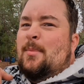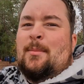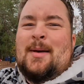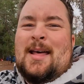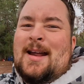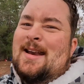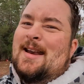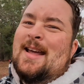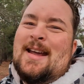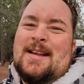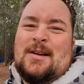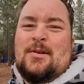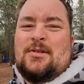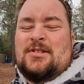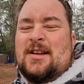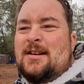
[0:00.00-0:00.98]
man, at night it
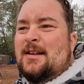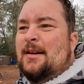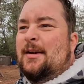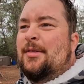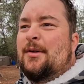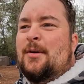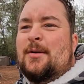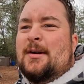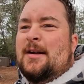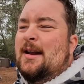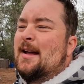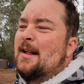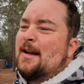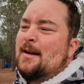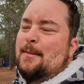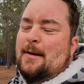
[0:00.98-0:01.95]
goes down like 30, and I
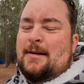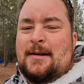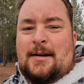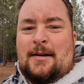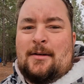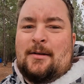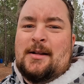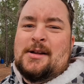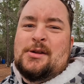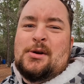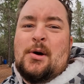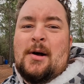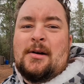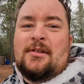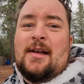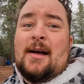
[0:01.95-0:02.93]
gotta come out here and let the
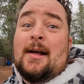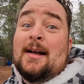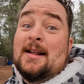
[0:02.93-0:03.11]
dogs out.